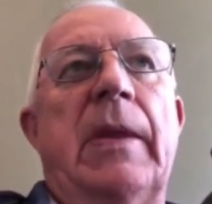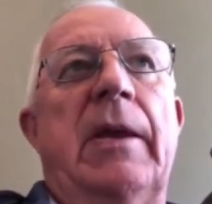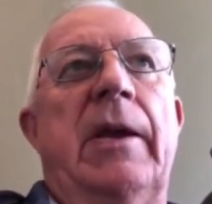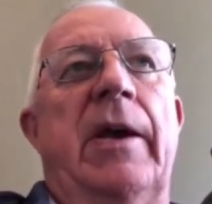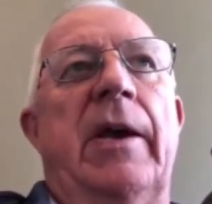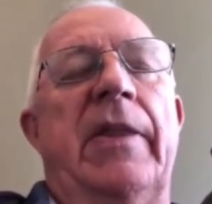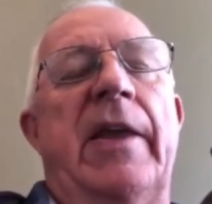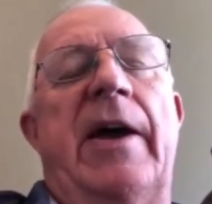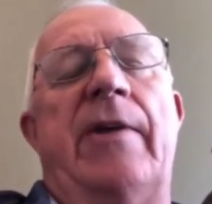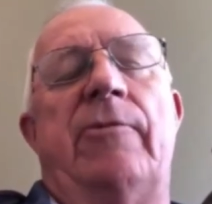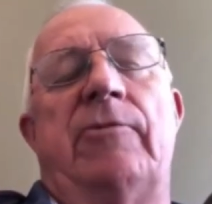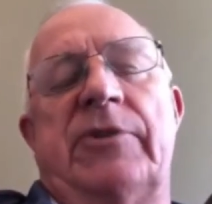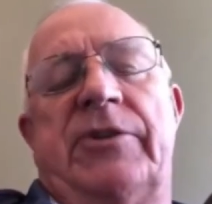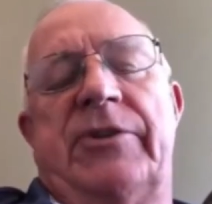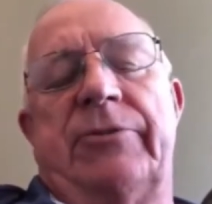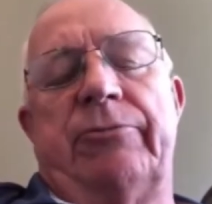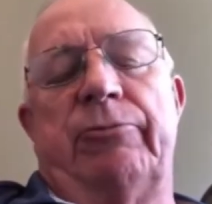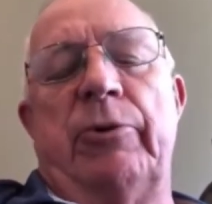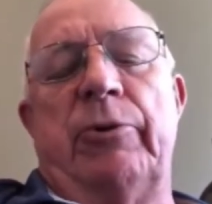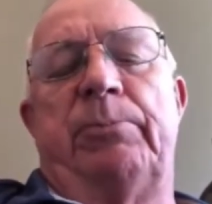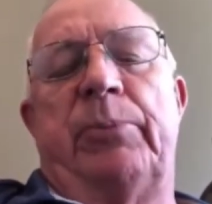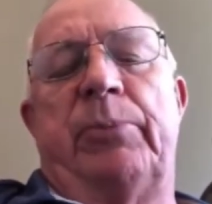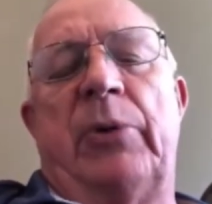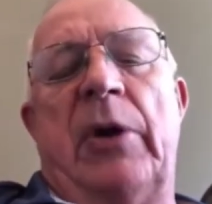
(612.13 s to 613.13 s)
And that was
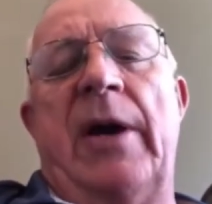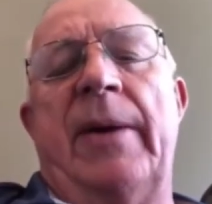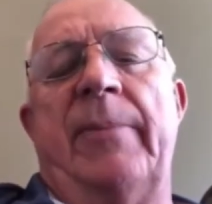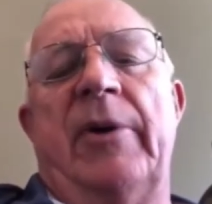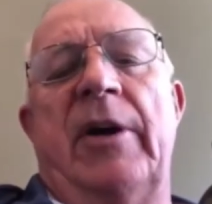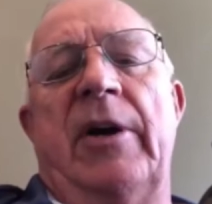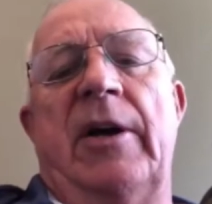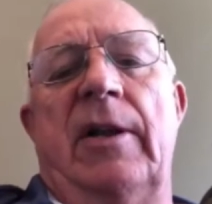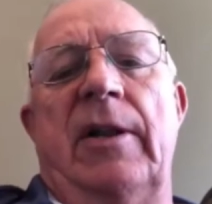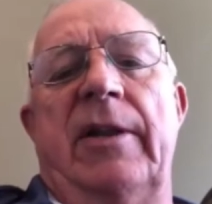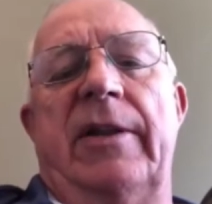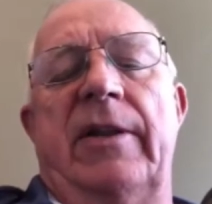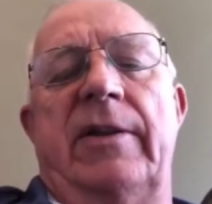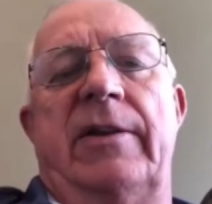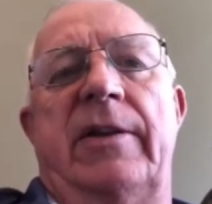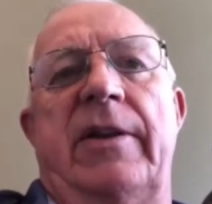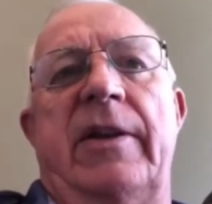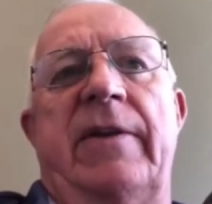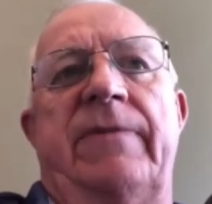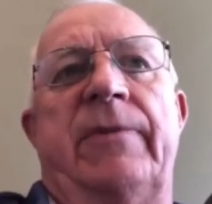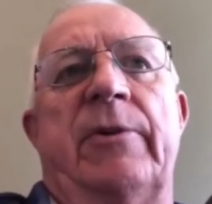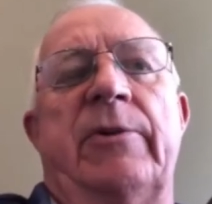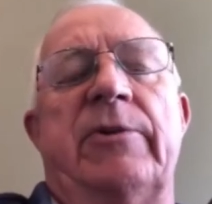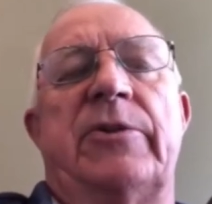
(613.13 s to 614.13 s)
primarily the
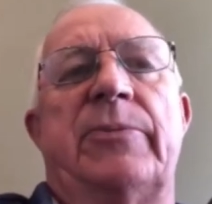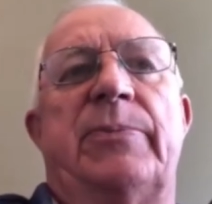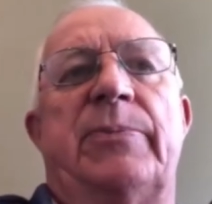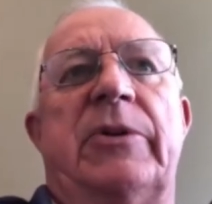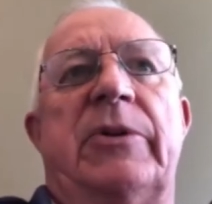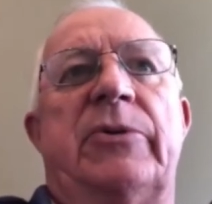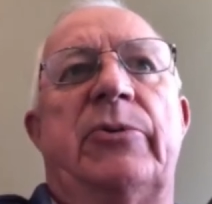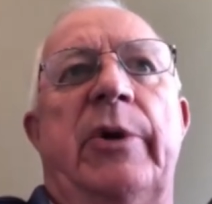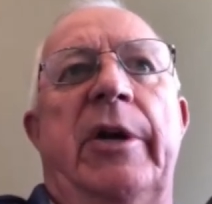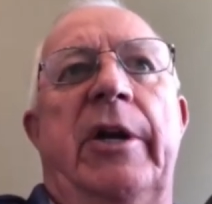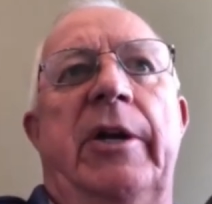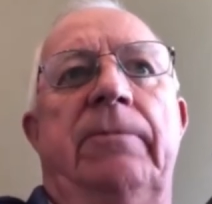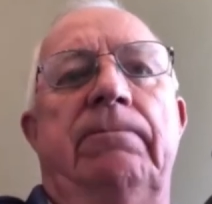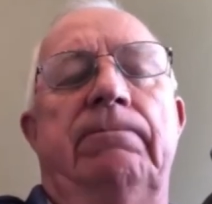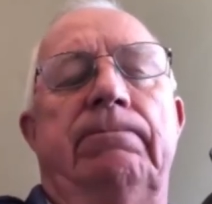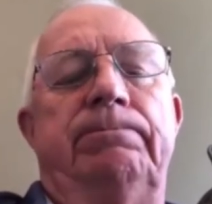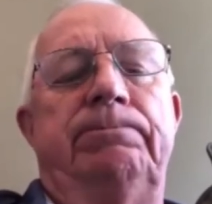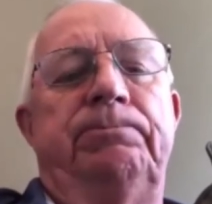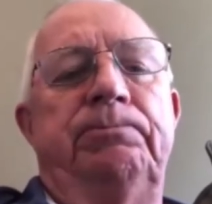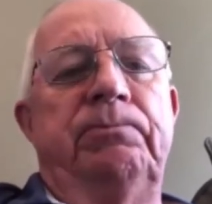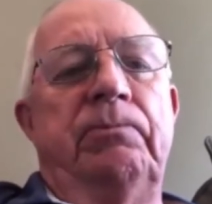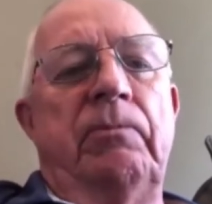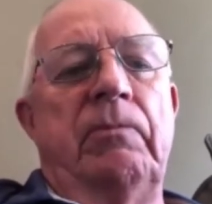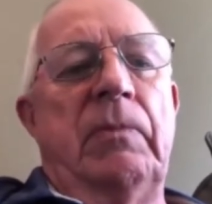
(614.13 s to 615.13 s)
difference between
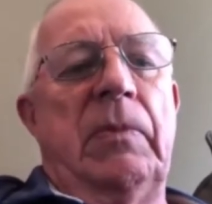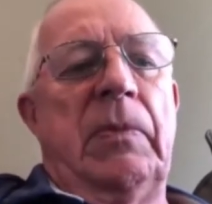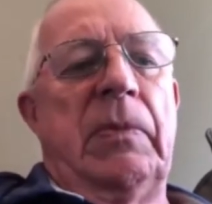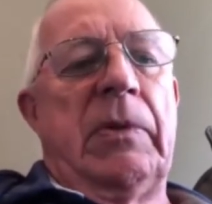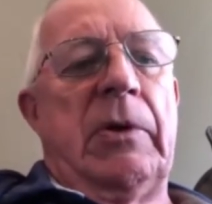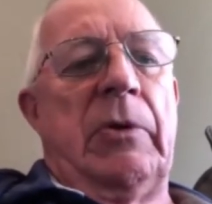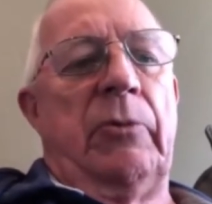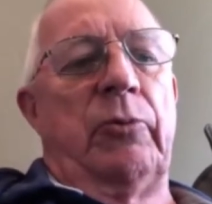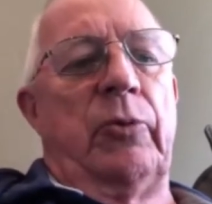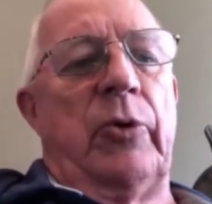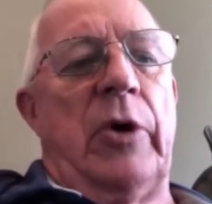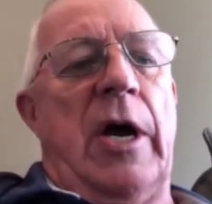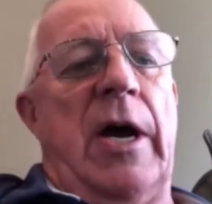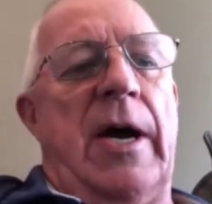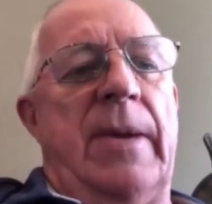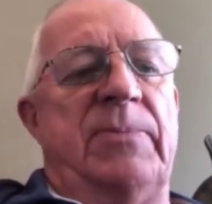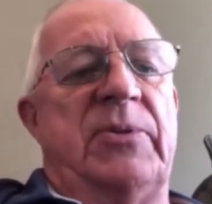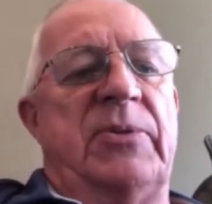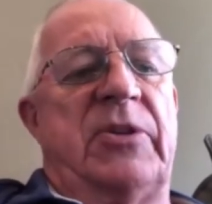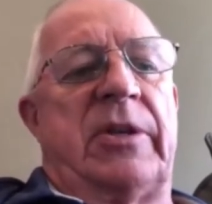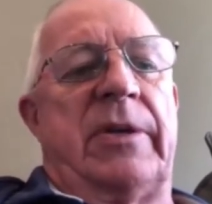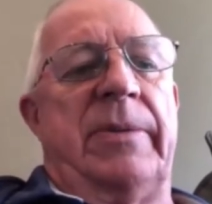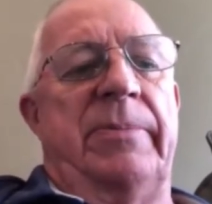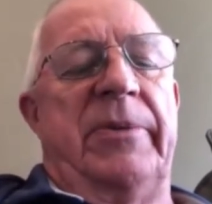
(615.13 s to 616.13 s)

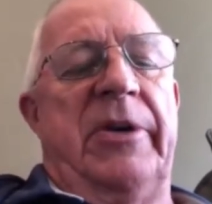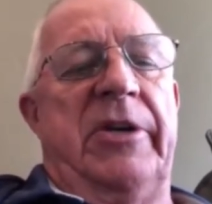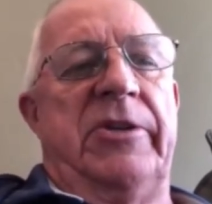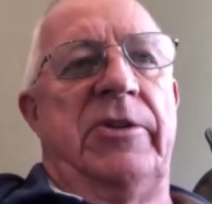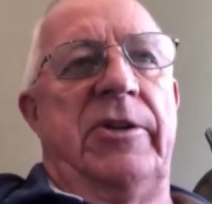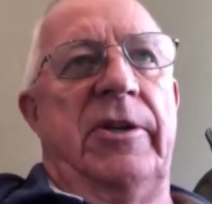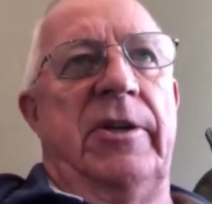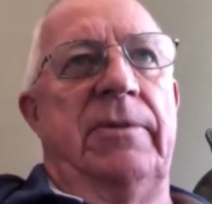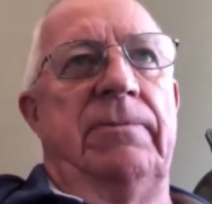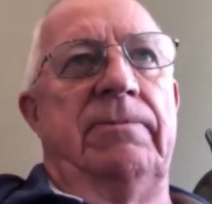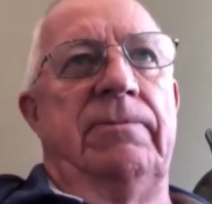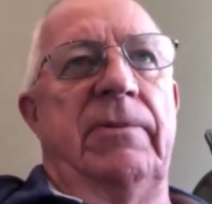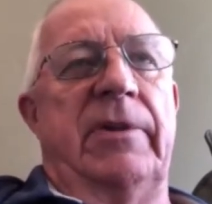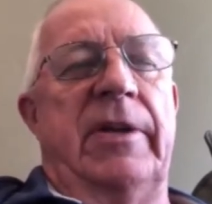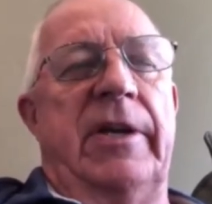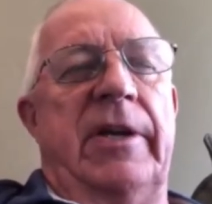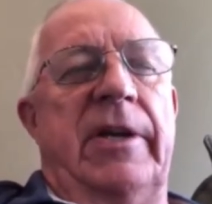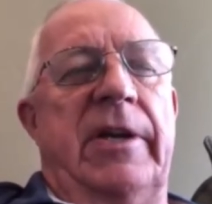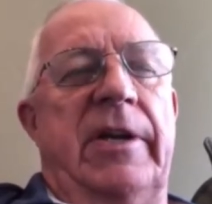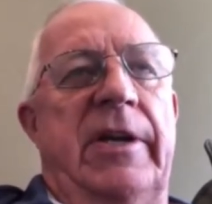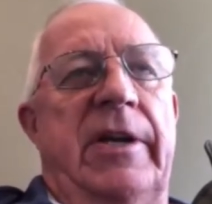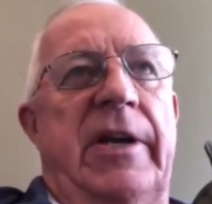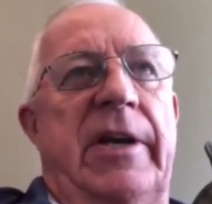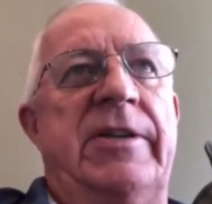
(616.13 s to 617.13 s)
Rob's commission that
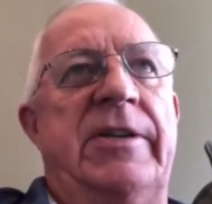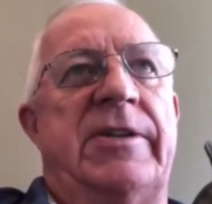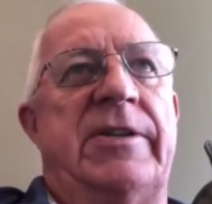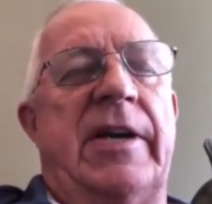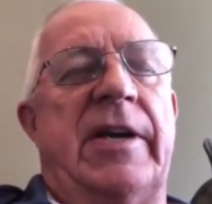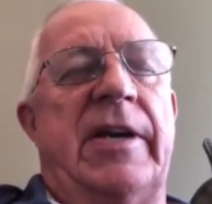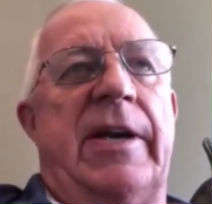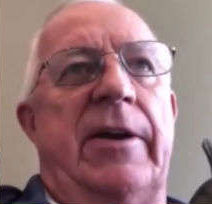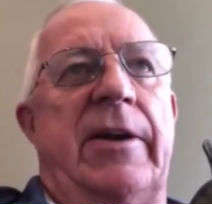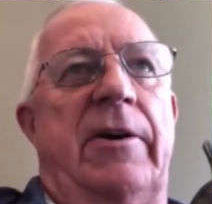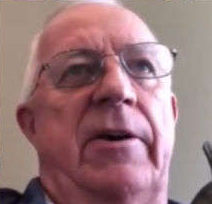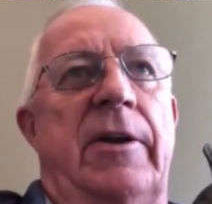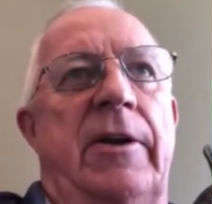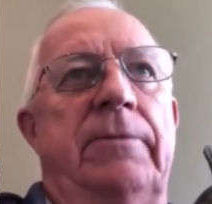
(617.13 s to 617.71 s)
he sat on.